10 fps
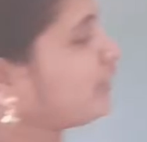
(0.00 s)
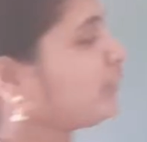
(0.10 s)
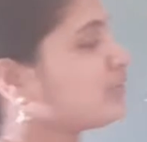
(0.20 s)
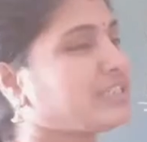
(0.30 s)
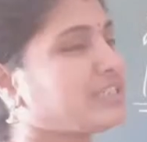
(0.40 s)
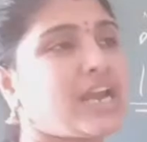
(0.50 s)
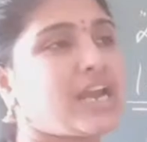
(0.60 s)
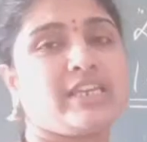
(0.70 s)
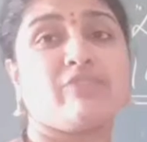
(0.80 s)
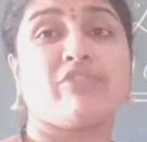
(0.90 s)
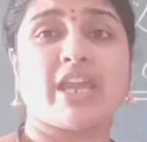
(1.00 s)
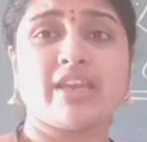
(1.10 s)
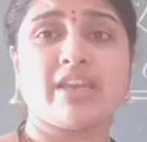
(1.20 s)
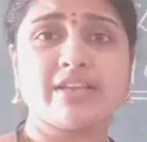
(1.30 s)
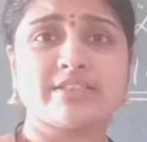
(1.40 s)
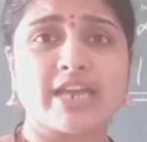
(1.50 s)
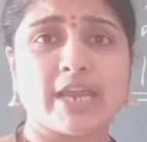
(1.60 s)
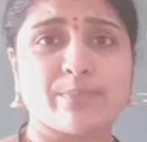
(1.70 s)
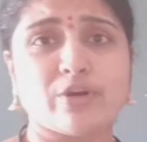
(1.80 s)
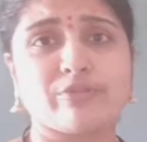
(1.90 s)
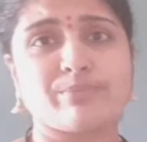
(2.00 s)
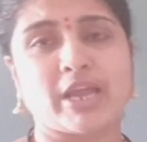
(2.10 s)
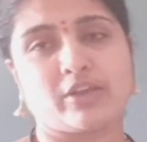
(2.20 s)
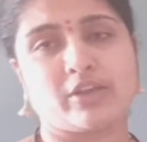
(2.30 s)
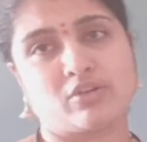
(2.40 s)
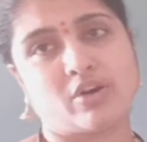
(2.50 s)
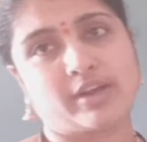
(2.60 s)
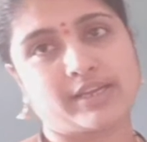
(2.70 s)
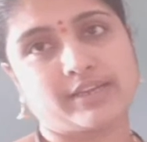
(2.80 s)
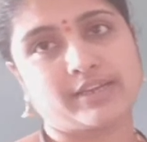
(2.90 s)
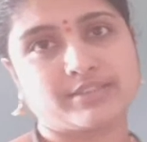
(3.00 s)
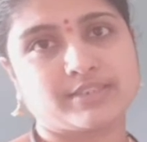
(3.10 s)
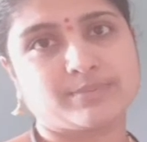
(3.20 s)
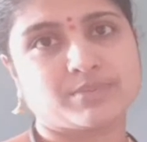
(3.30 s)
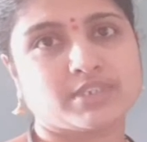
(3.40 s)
to study various type of microorganisms.